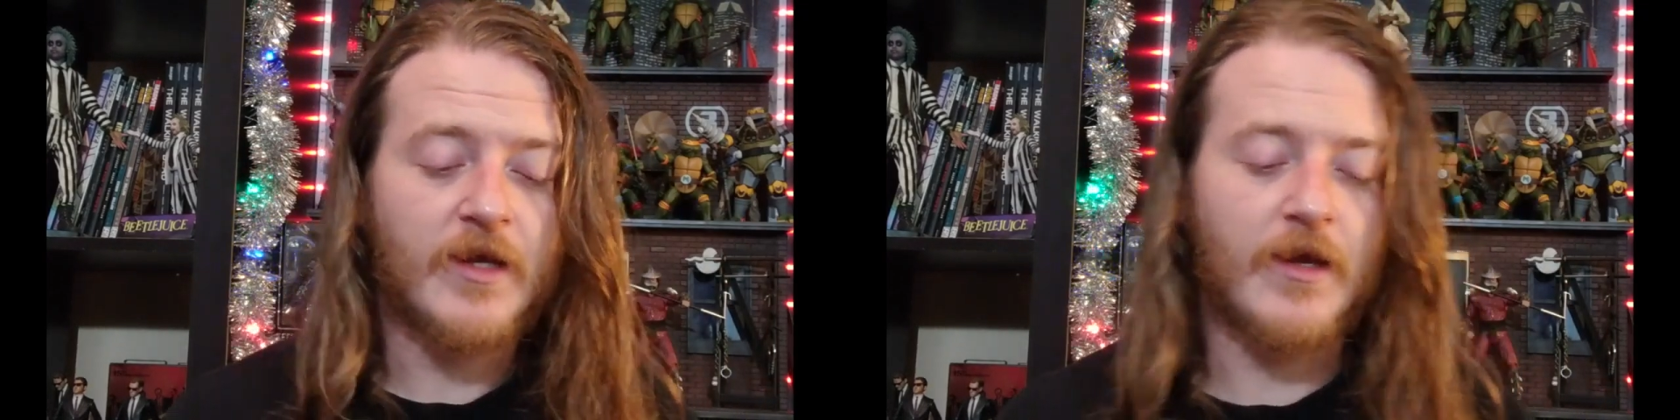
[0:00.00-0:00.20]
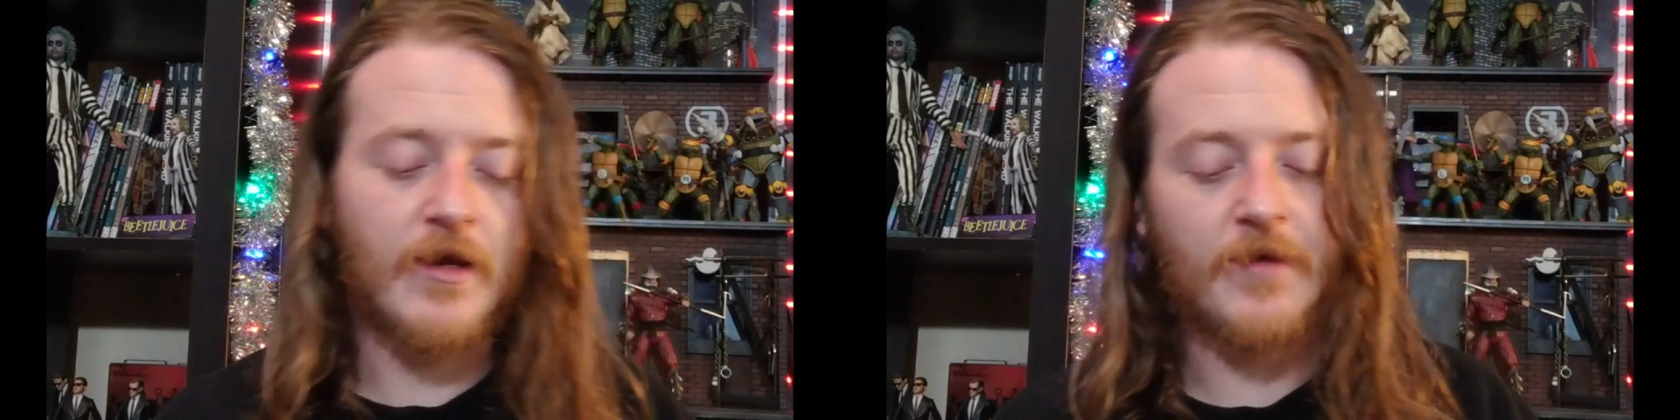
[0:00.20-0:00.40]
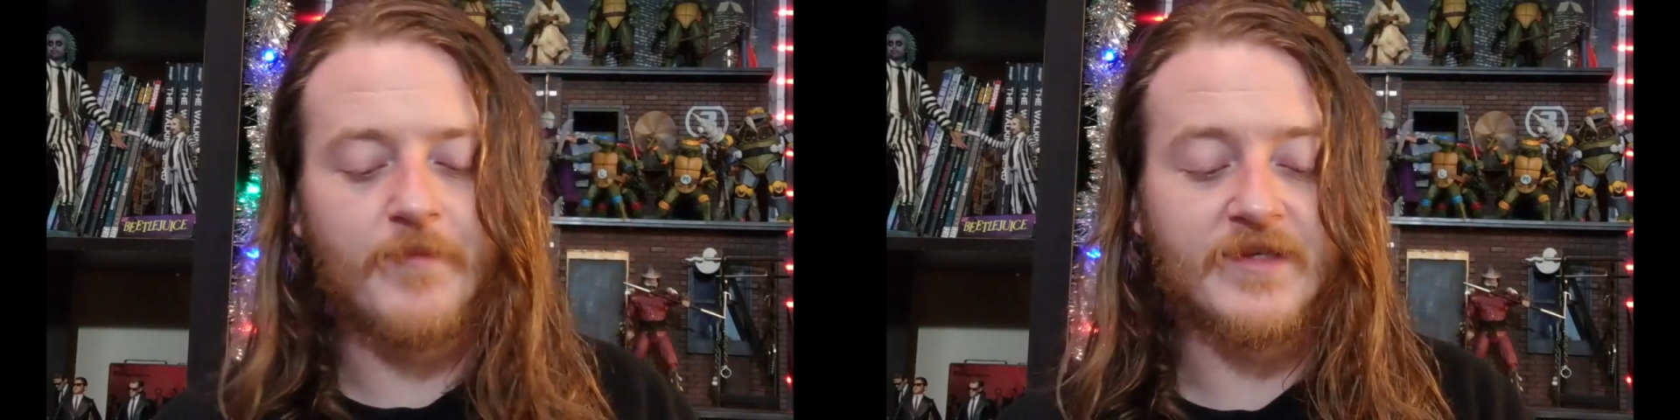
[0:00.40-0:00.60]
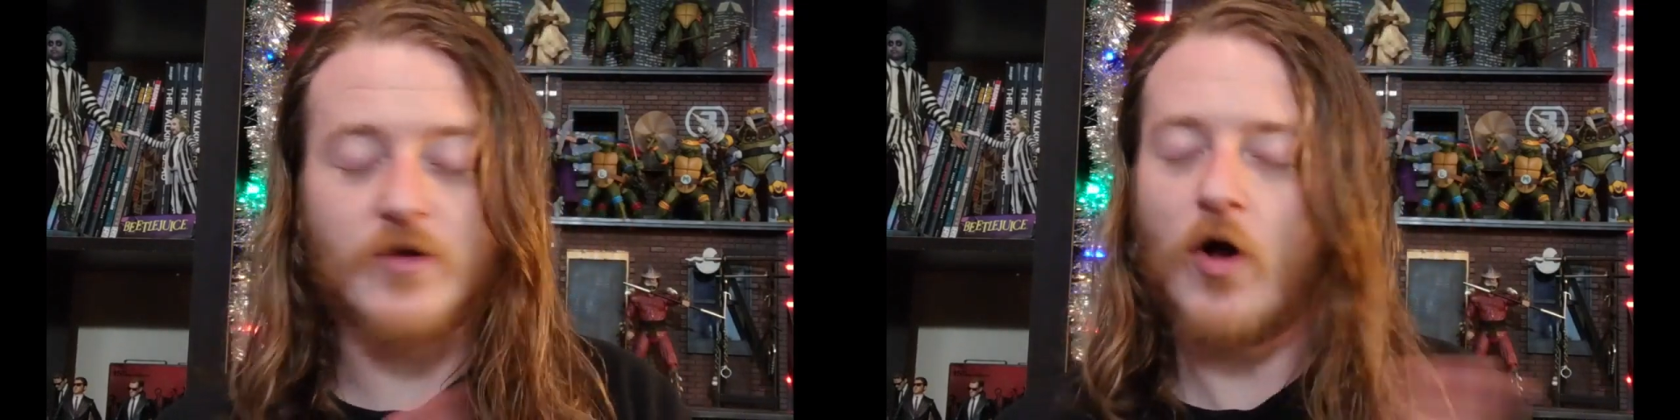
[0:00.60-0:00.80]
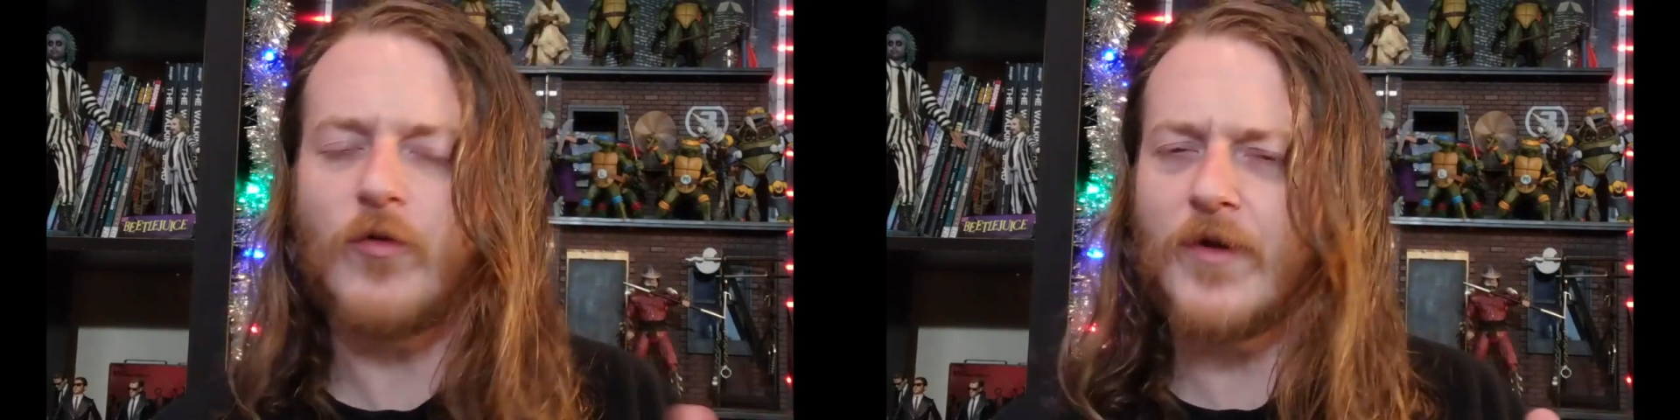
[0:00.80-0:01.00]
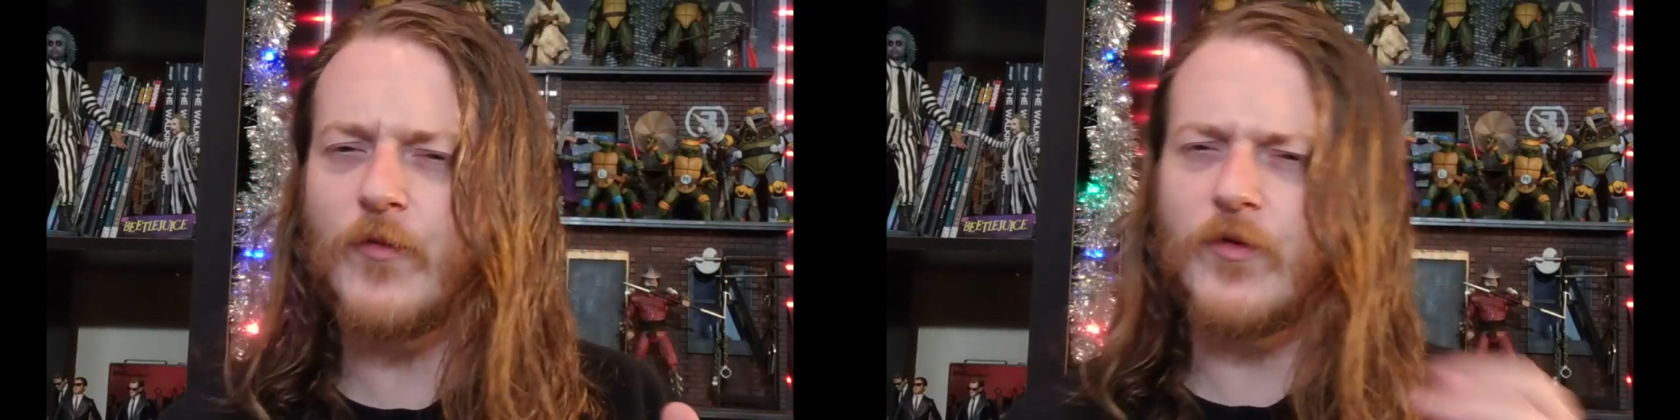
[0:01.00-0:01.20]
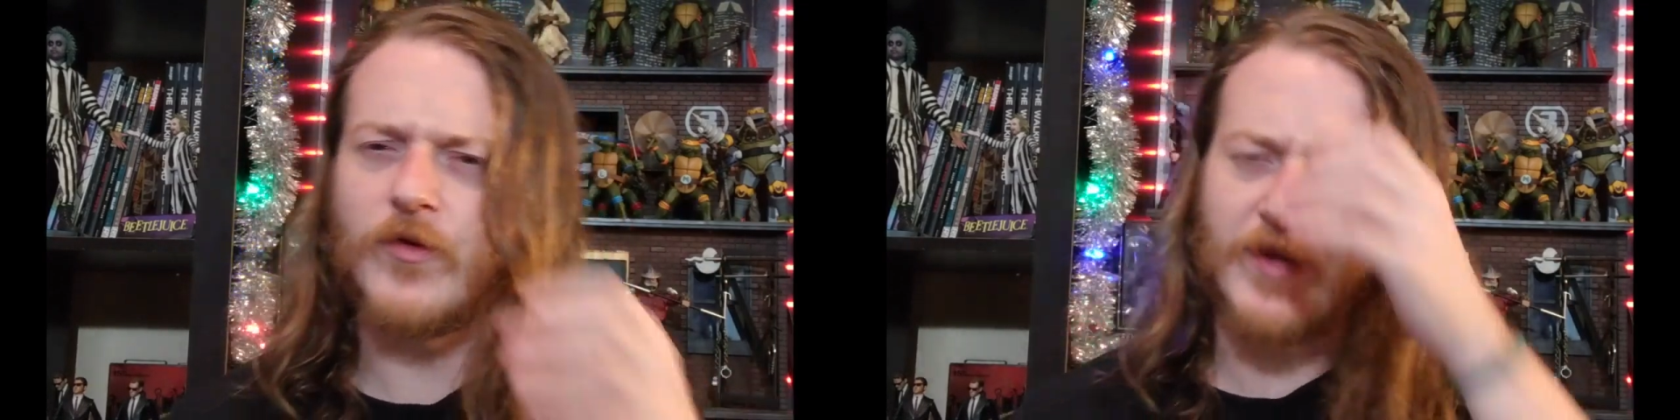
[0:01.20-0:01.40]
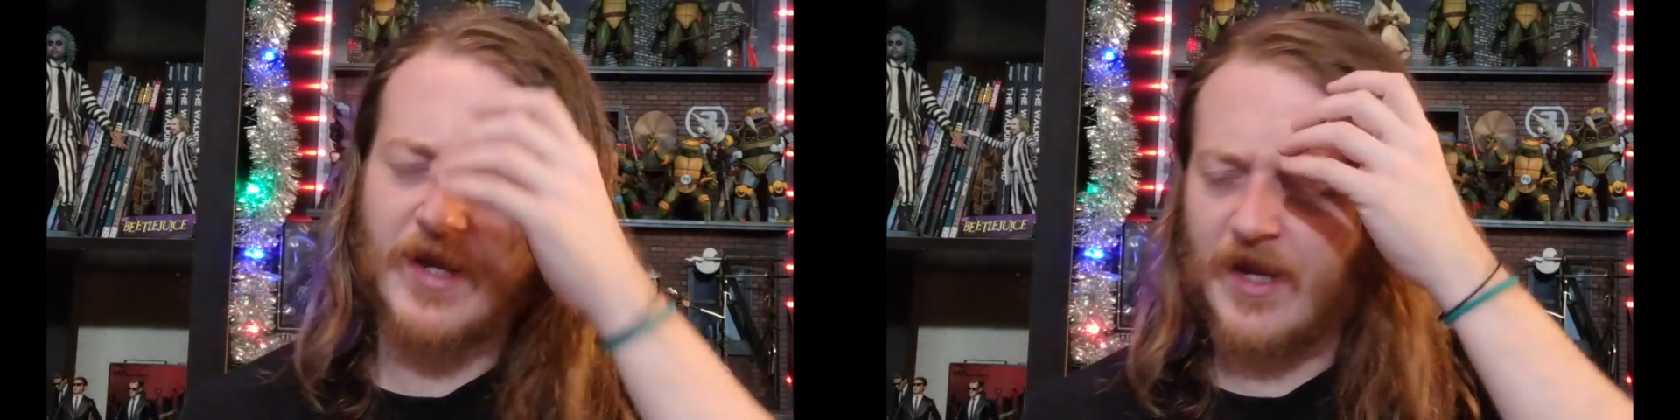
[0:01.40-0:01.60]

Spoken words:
It's all around the world.